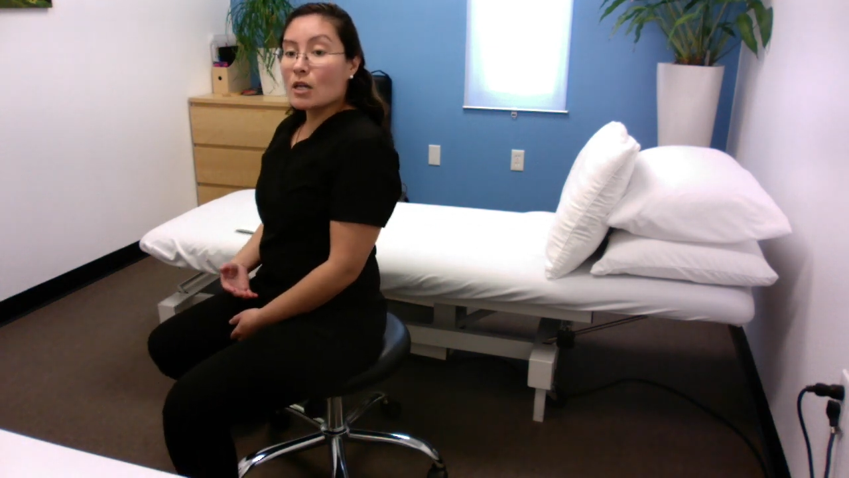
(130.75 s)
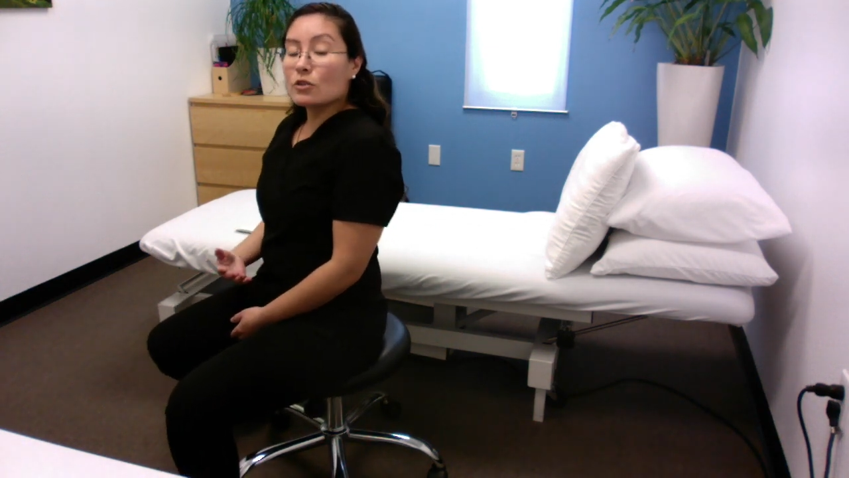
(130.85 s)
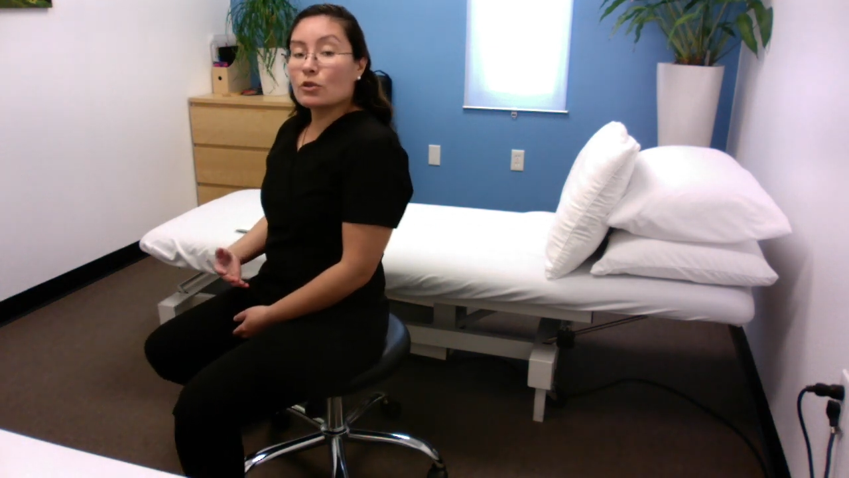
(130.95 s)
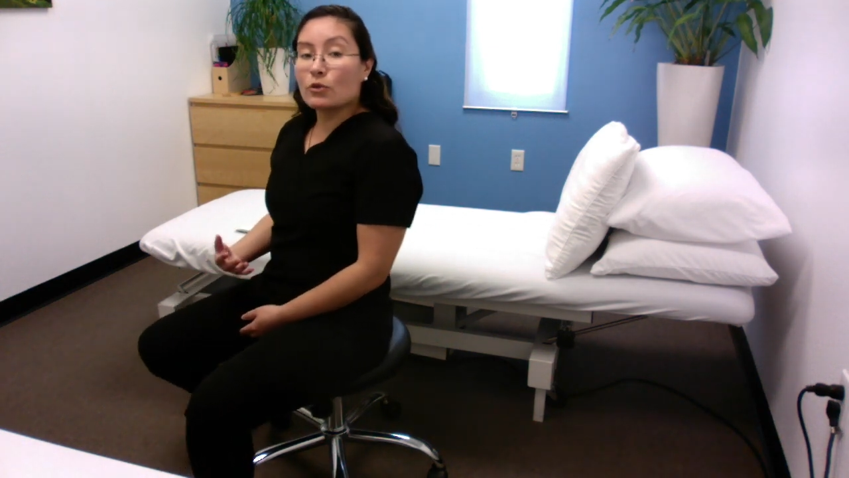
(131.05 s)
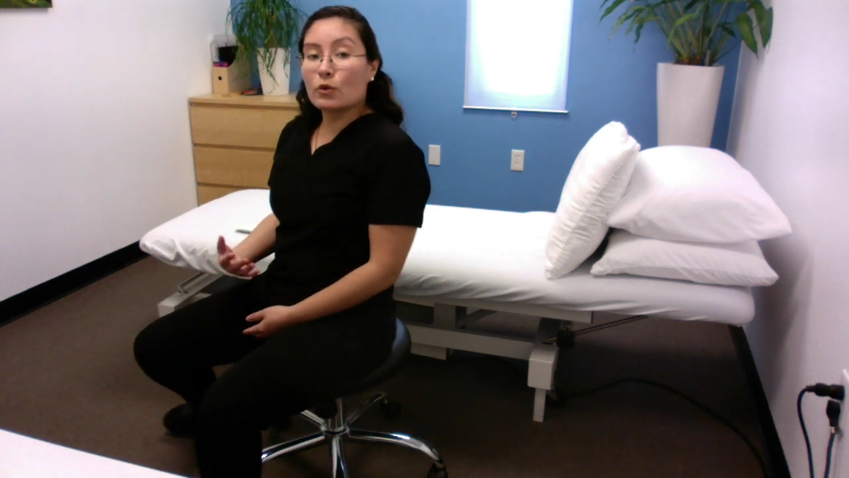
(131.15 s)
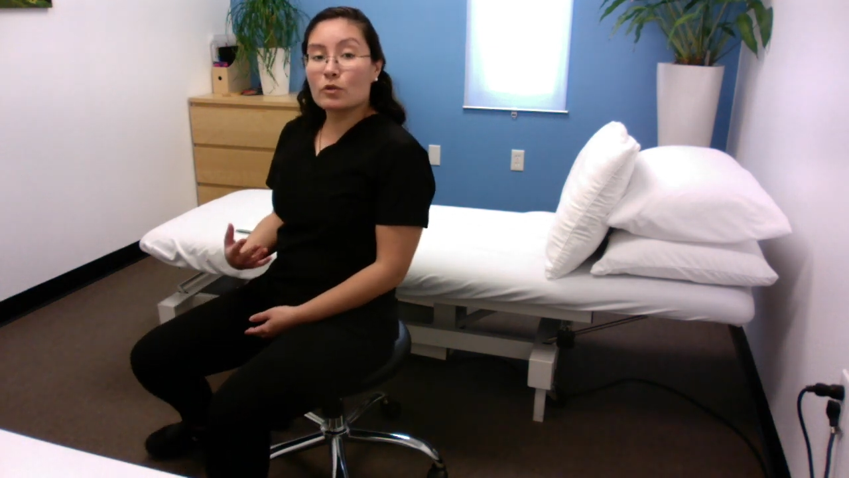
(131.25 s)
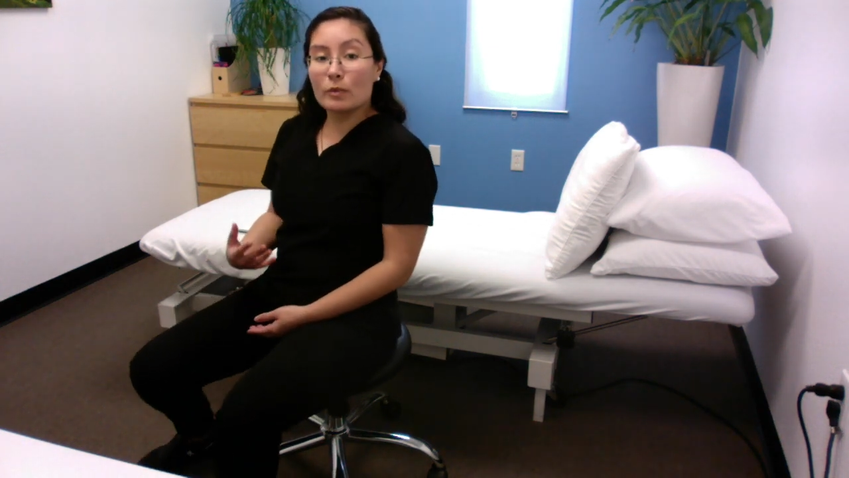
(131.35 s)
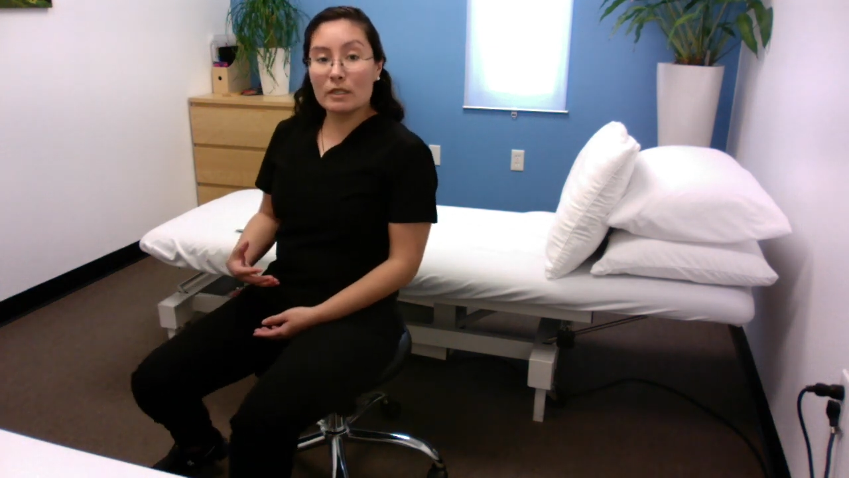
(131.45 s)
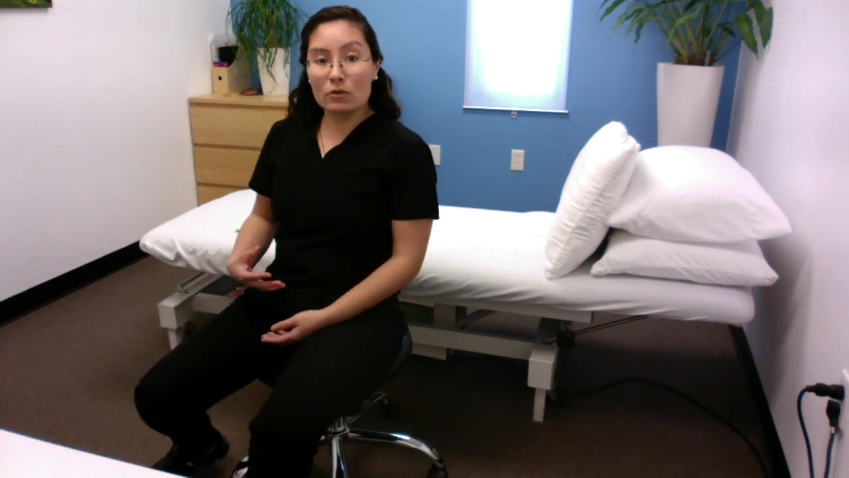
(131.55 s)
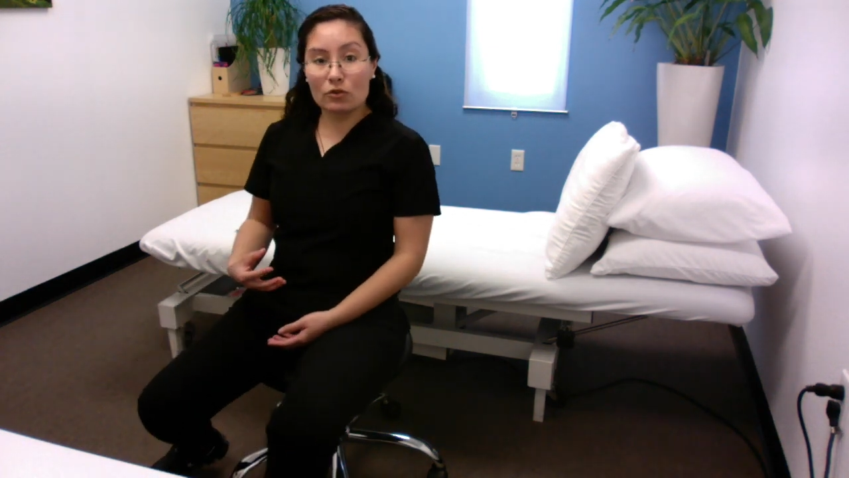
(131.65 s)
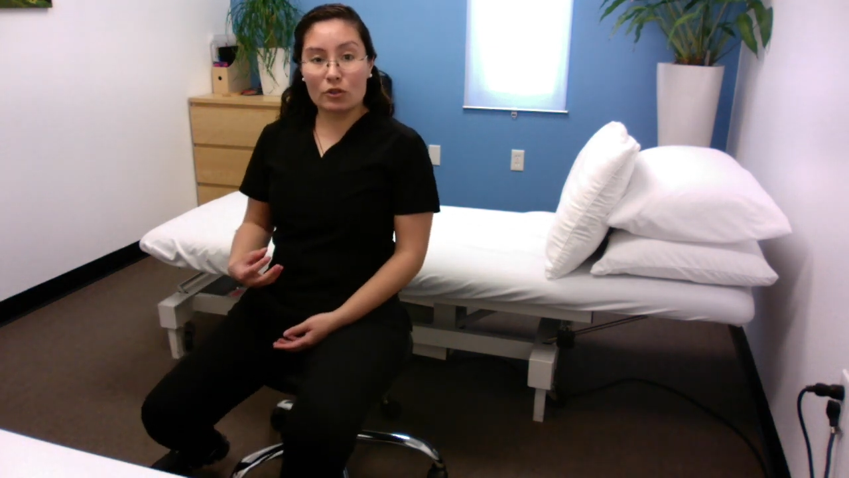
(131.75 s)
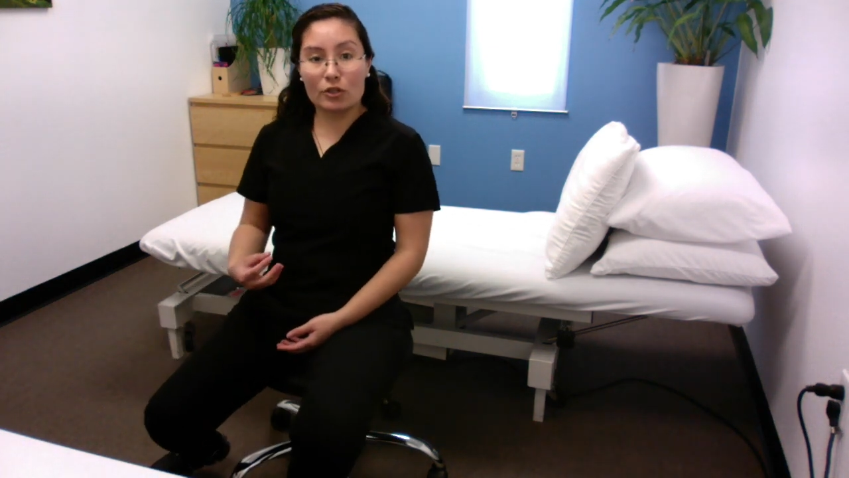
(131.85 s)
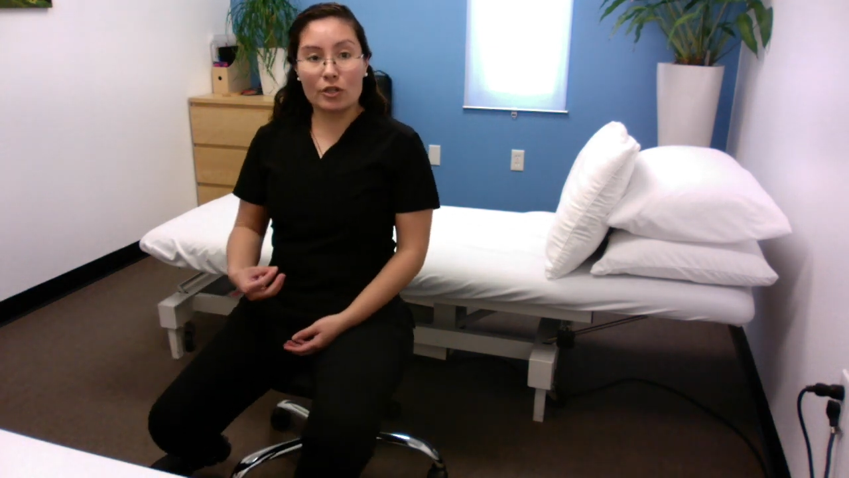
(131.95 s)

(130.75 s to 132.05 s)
So those muscles are